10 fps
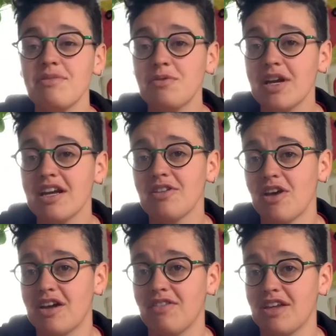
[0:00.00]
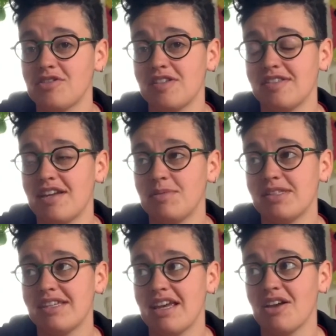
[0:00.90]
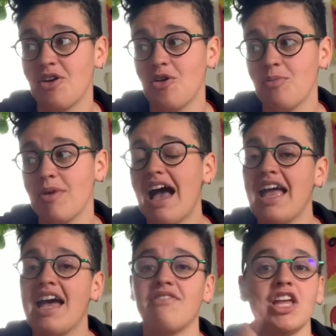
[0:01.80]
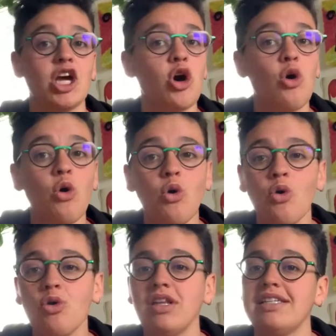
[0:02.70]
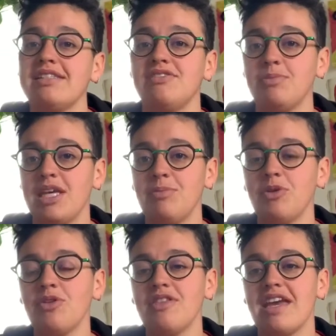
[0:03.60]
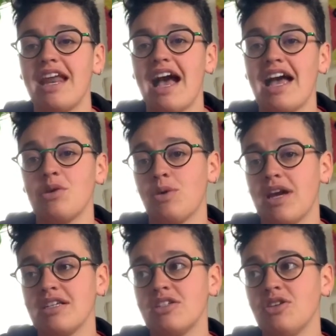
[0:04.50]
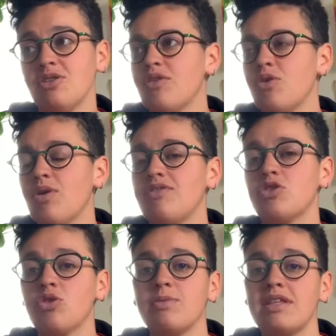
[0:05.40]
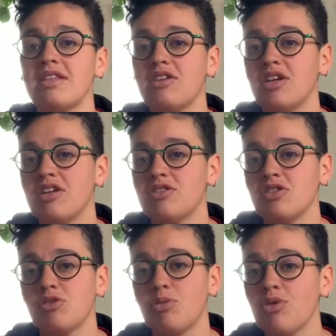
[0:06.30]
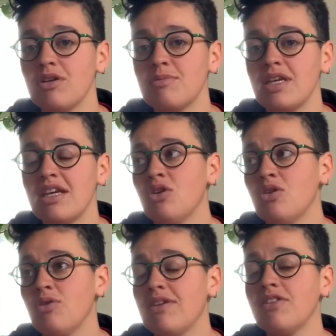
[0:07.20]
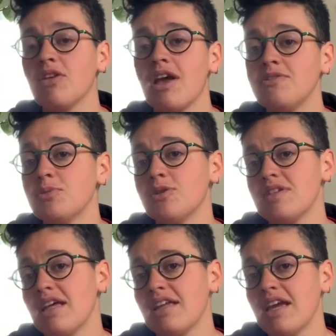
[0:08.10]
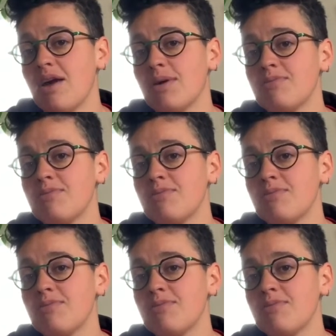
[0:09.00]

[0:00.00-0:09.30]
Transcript: been writing a lot of letters since I've been staying home. I have like a whole list of people that I write to who have told me that they're here to support me, who I feel comfortable telling how I'm